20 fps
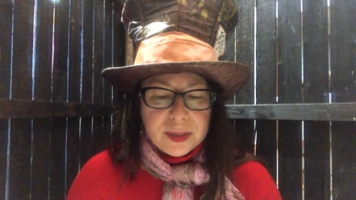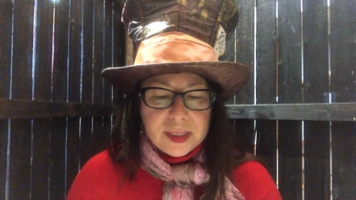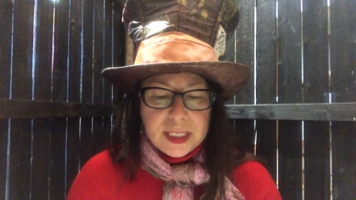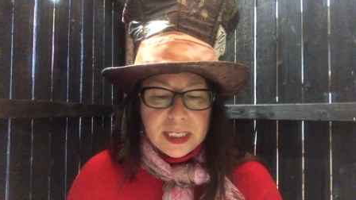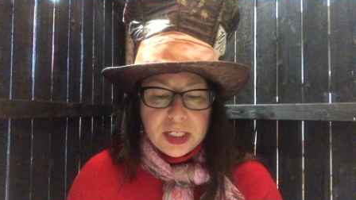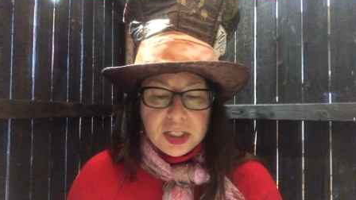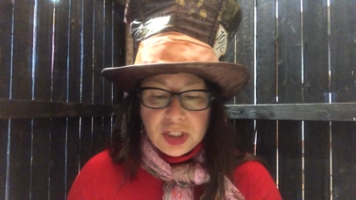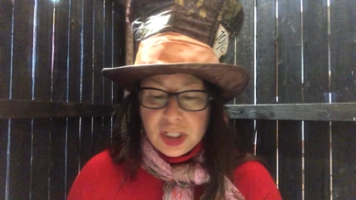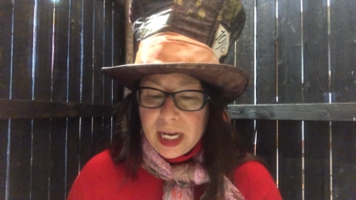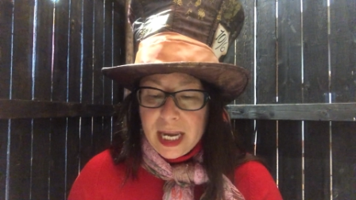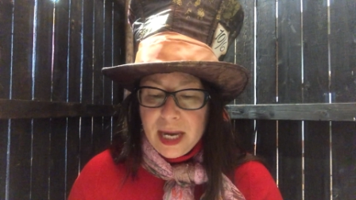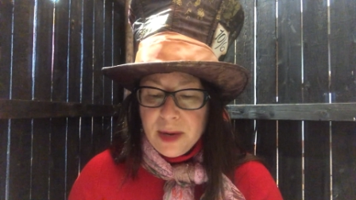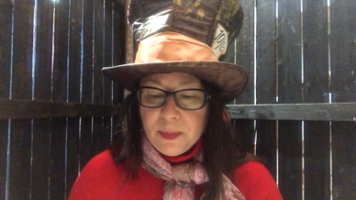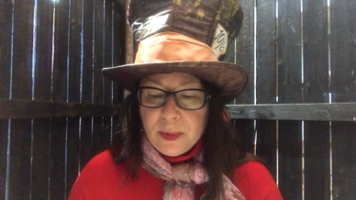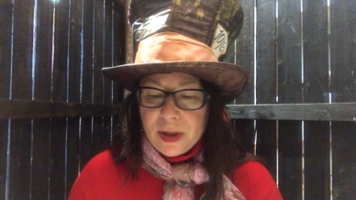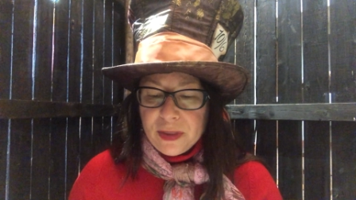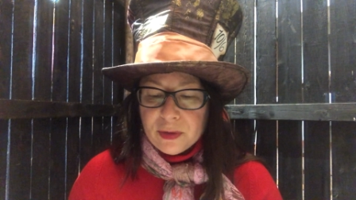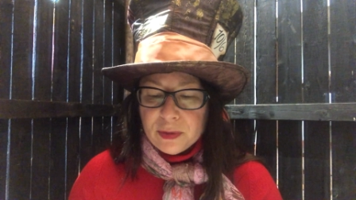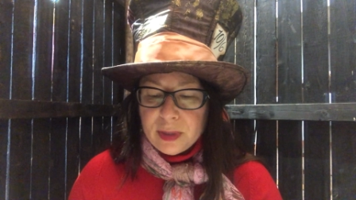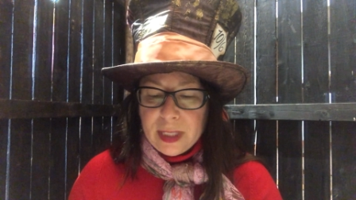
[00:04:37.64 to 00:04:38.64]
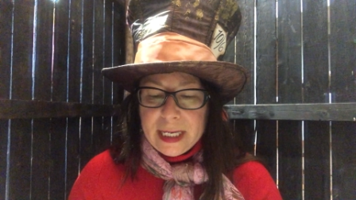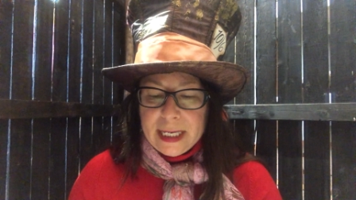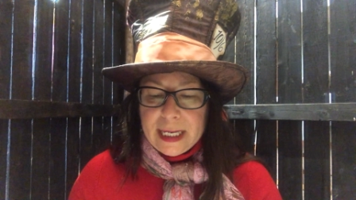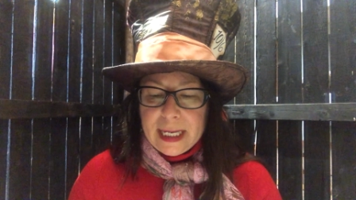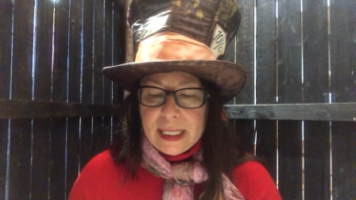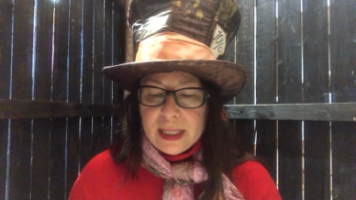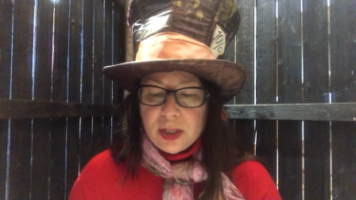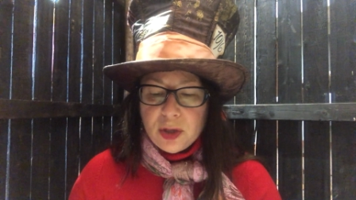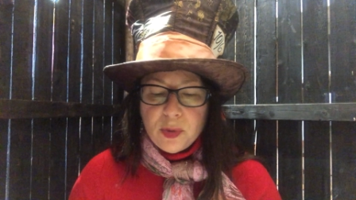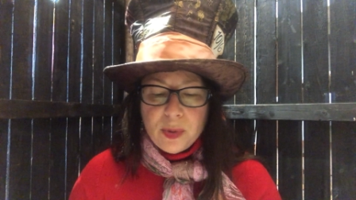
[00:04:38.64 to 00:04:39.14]
see, she came rather late,
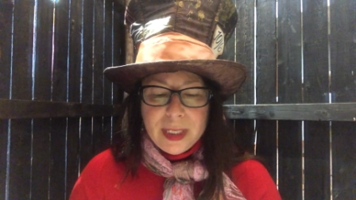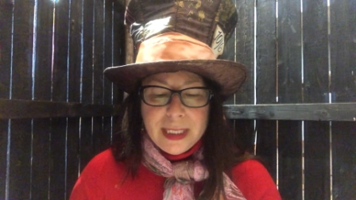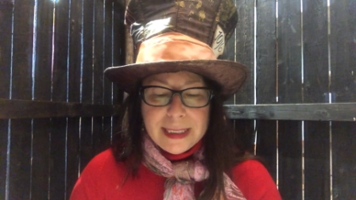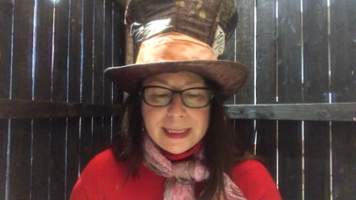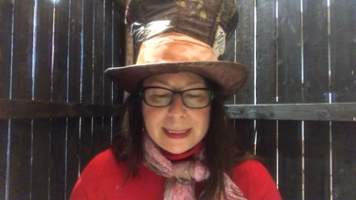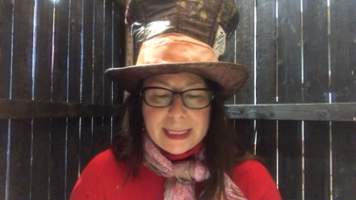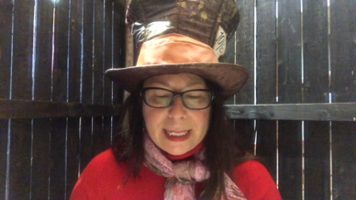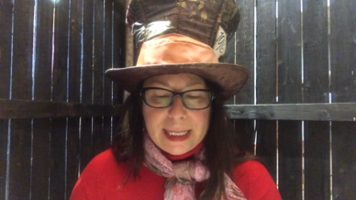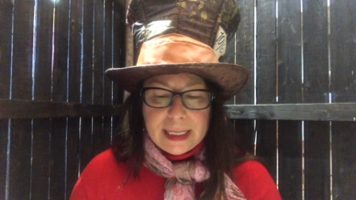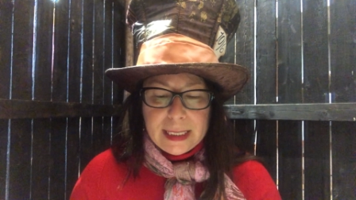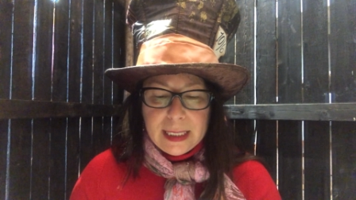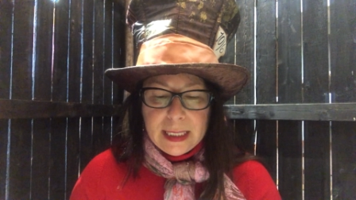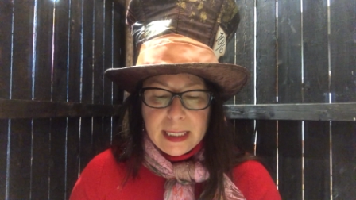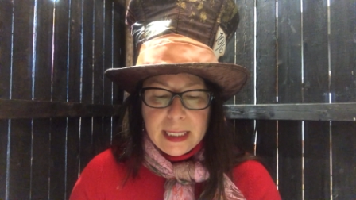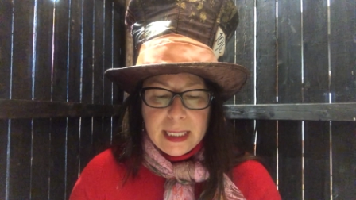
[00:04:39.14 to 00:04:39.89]
and the queen said,